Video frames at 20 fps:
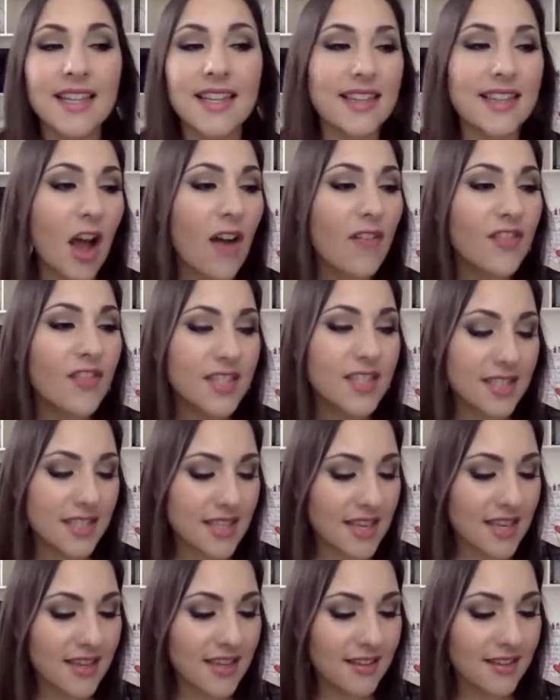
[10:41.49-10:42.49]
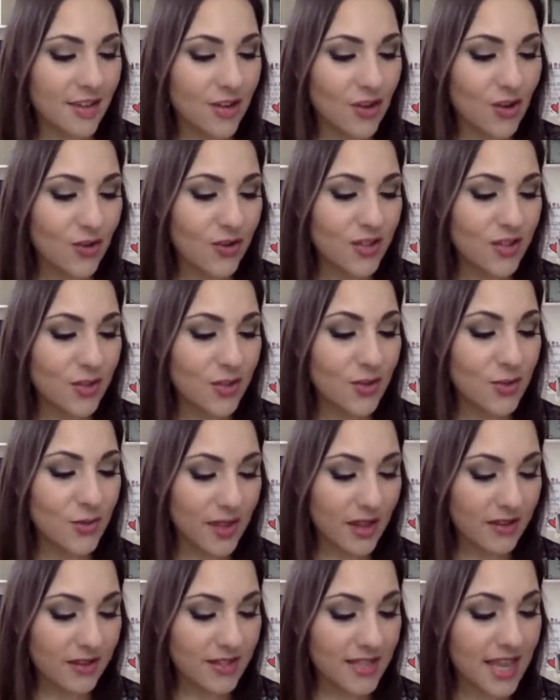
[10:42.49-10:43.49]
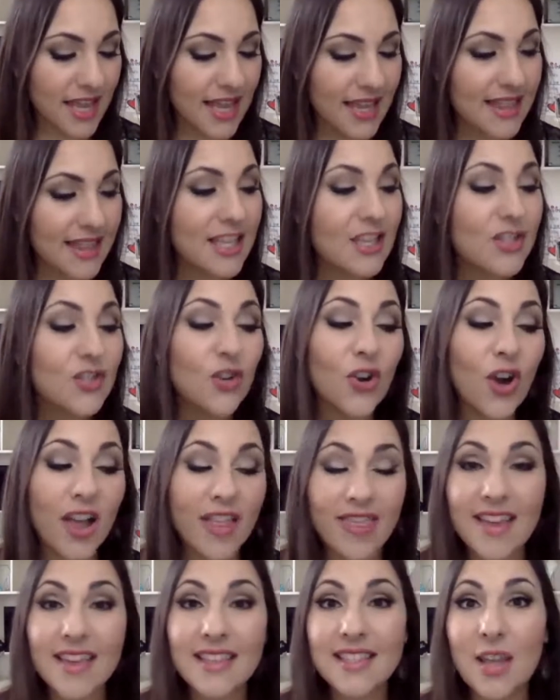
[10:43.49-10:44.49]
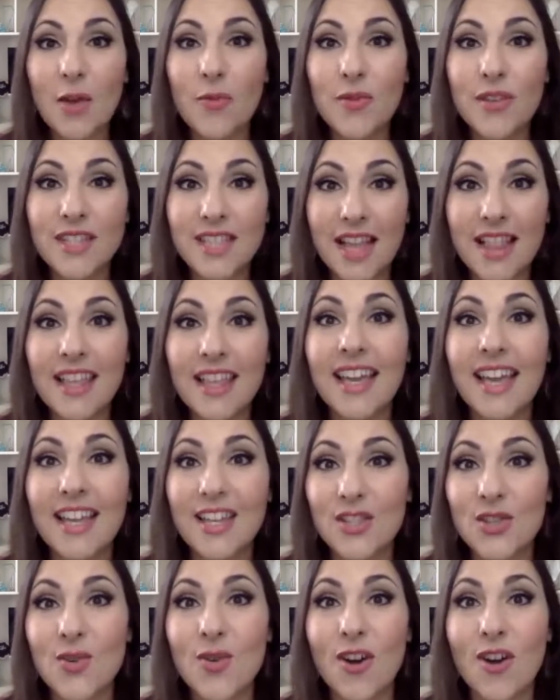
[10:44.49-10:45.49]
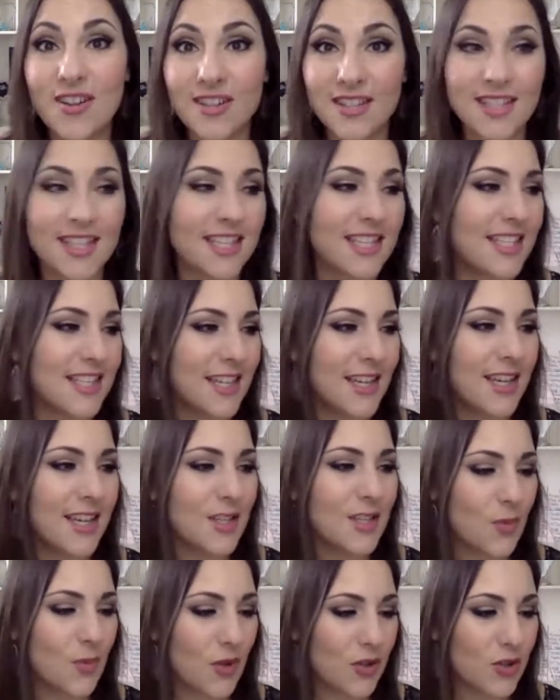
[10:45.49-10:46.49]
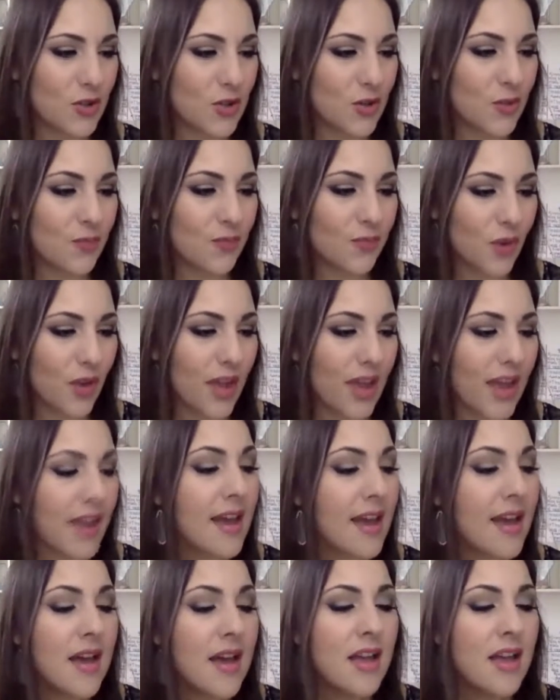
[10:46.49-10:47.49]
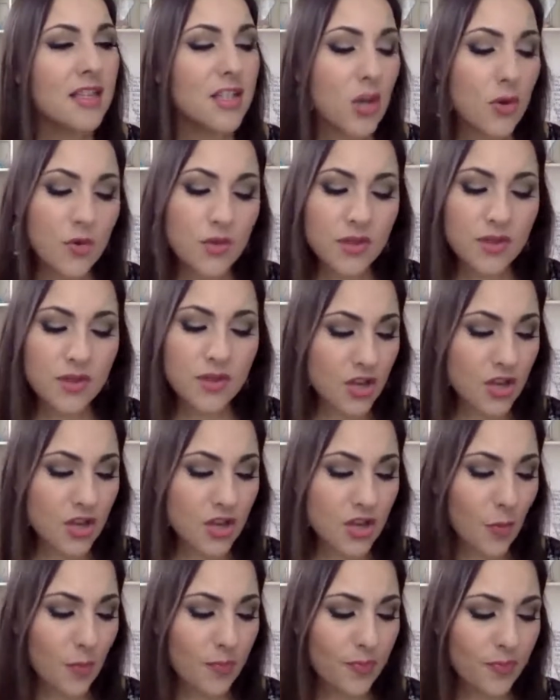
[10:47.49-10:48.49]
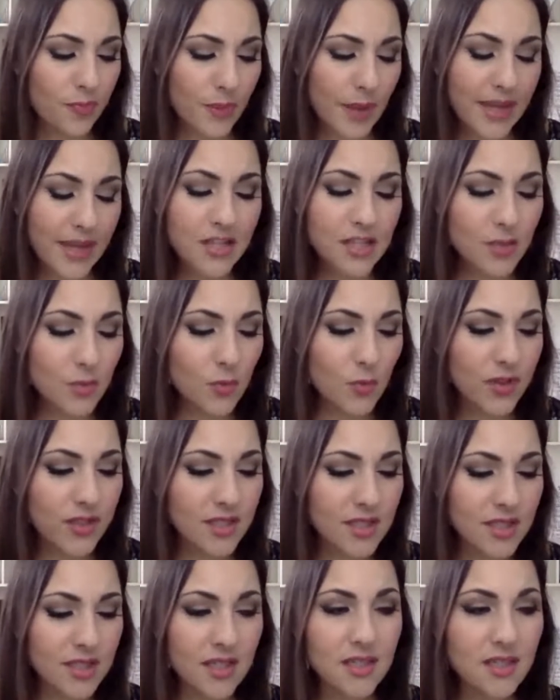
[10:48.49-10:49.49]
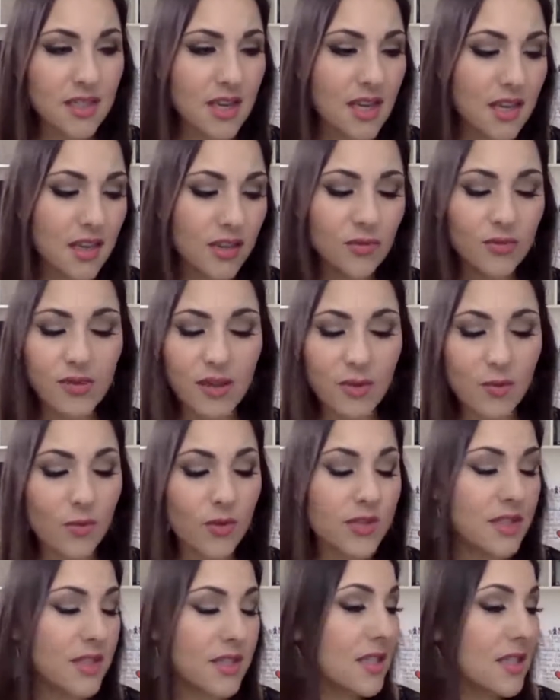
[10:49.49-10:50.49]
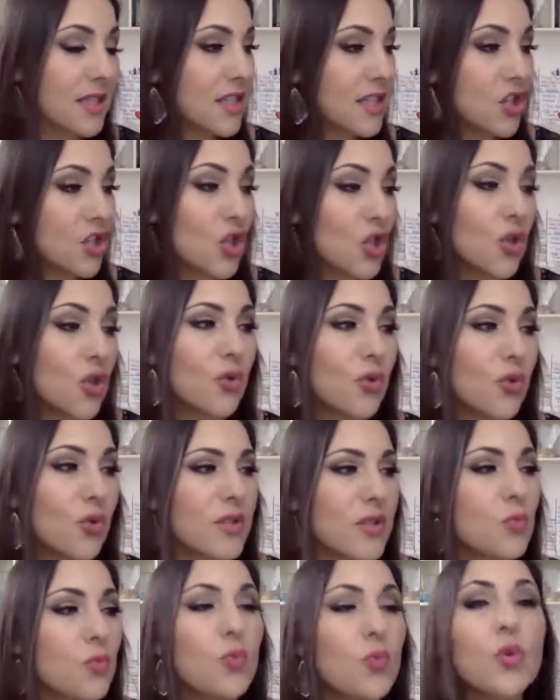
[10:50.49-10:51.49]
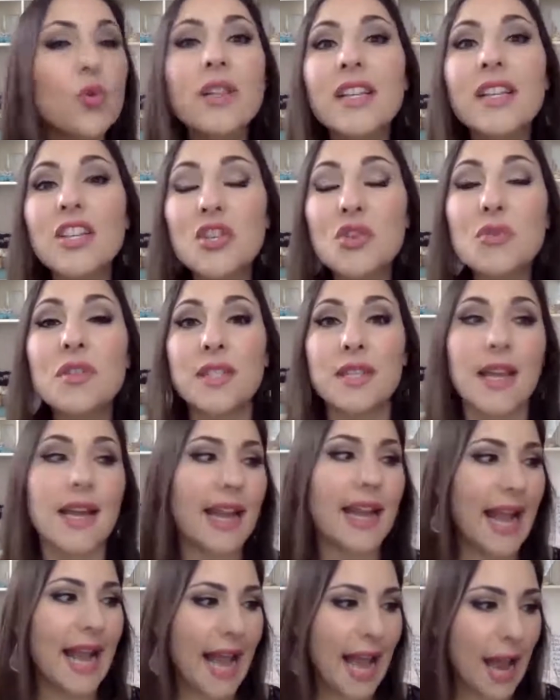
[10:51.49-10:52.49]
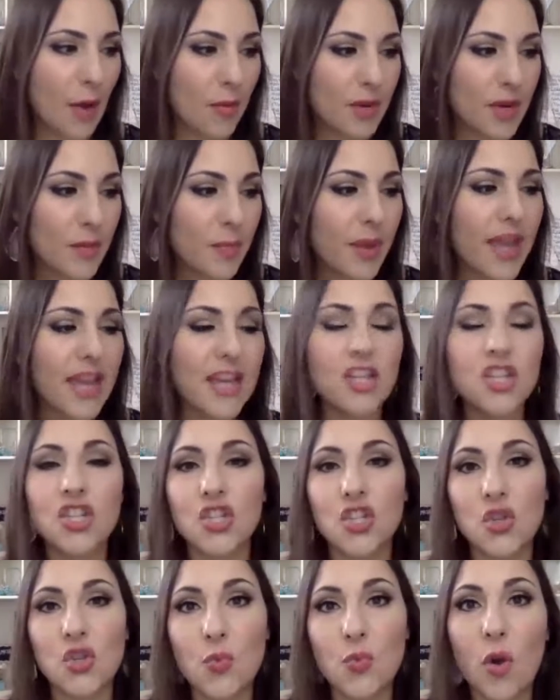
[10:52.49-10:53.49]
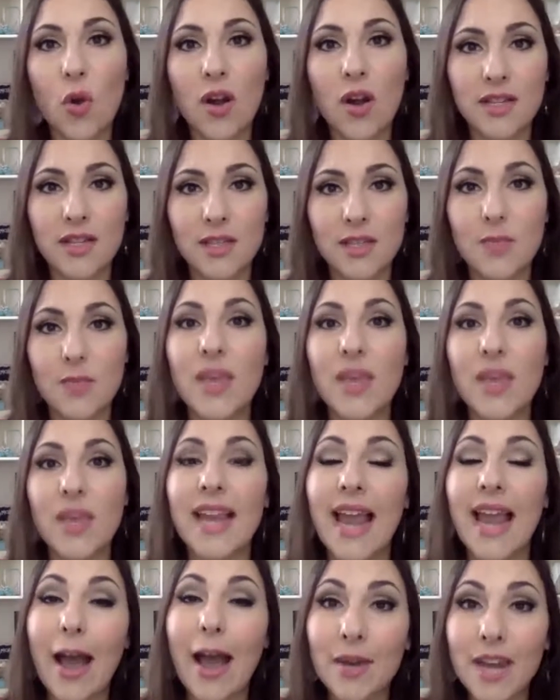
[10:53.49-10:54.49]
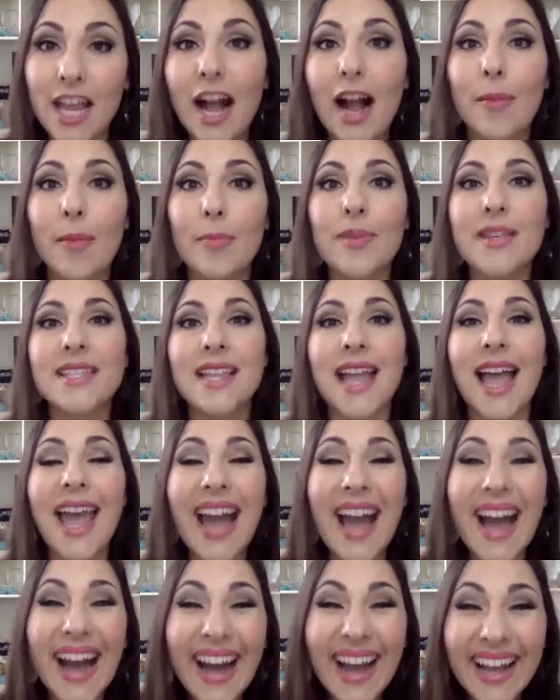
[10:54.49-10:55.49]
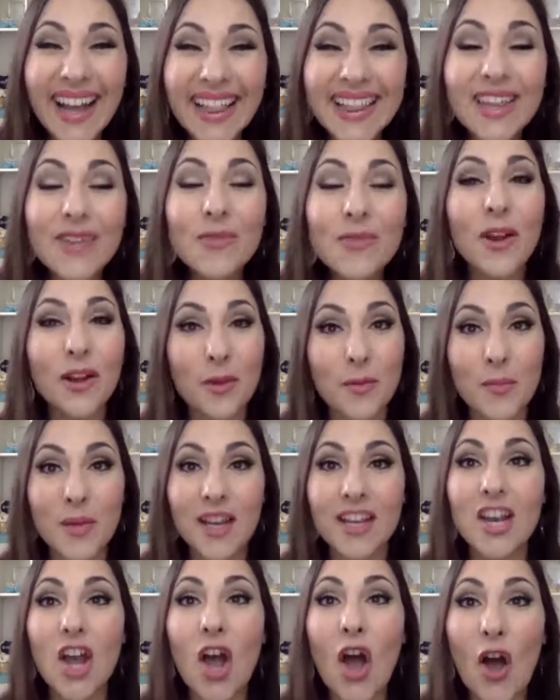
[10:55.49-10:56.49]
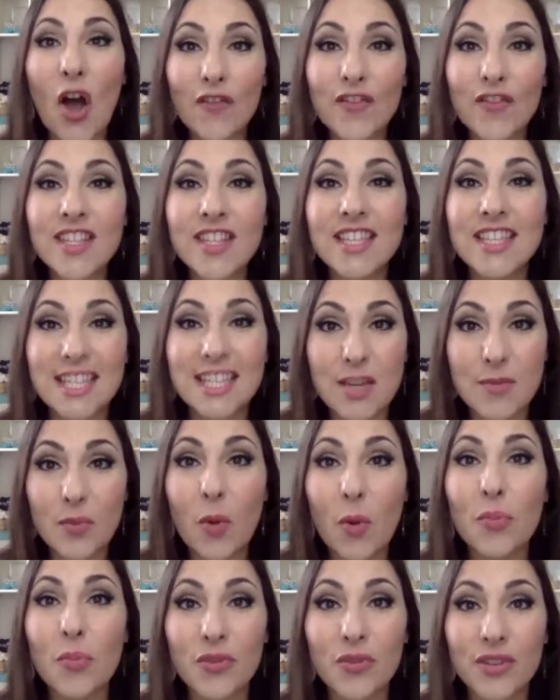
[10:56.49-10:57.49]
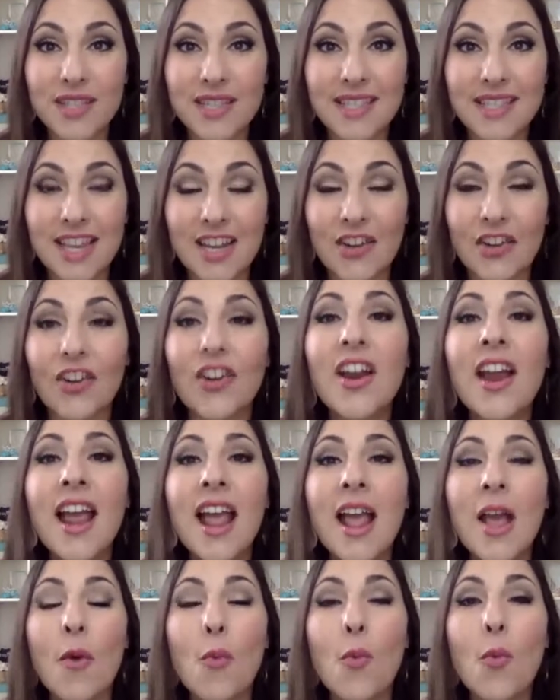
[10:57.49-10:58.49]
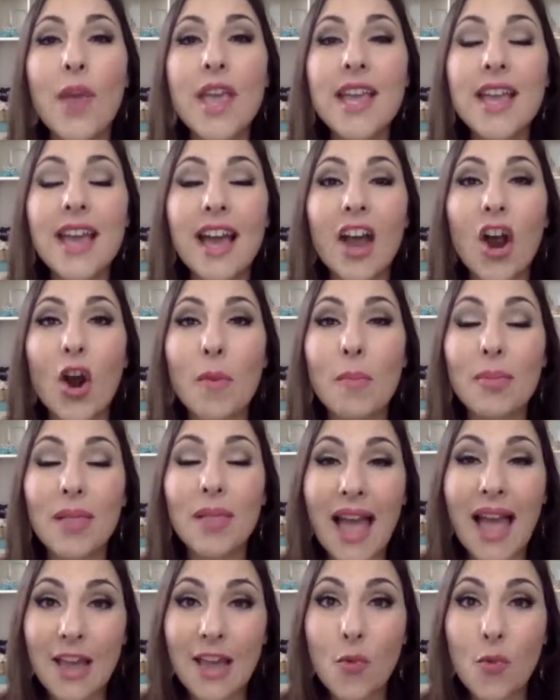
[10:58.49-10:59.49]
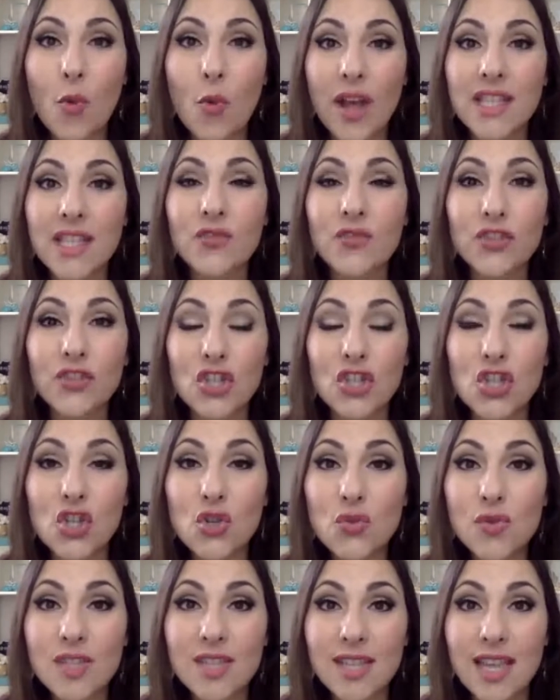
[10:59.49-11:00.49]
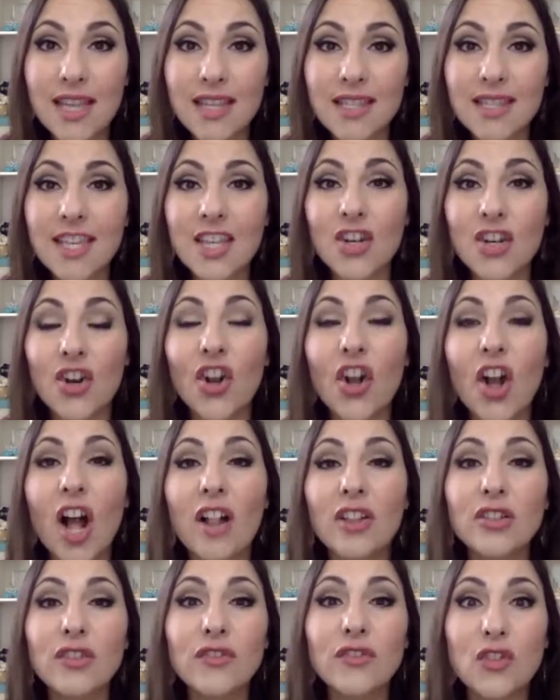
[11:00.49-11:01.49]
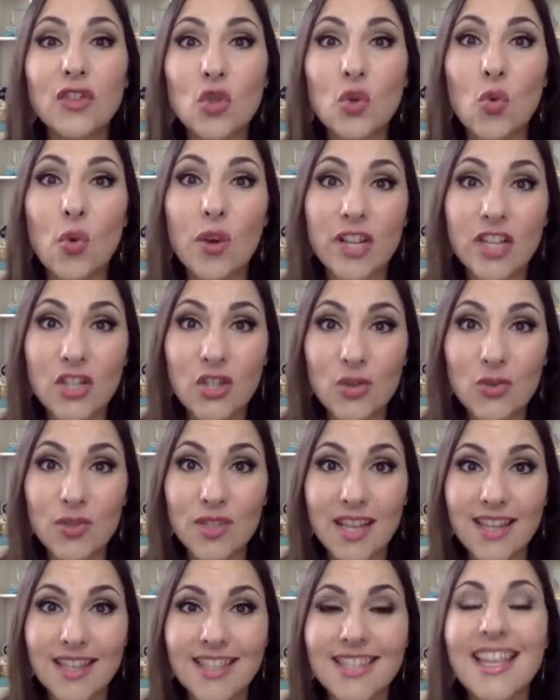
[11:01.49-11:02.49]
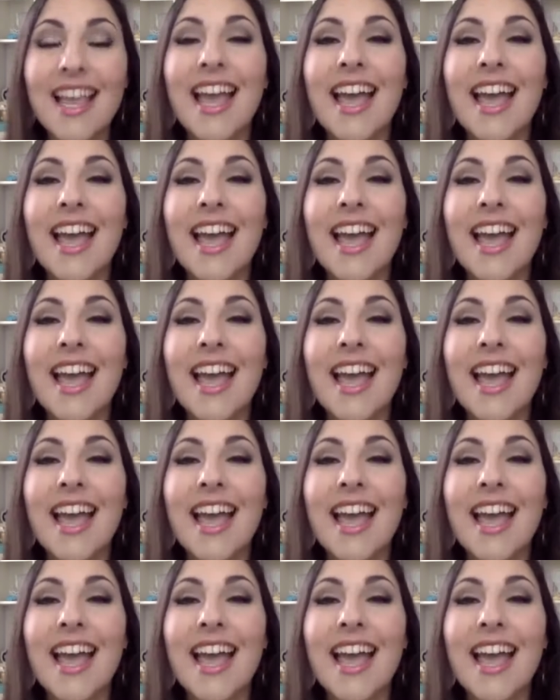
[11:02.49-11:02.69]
obviously, you know, this goes without saying, these are things that we delegate to our assistant as well too, okay? So, you know, pages 160 through like 162 is really you deciding how many pages you want it to be and how many copies. I highly recommend Office Depot Print Center. We get our black and whites for 2 cents and our color for 22 cents.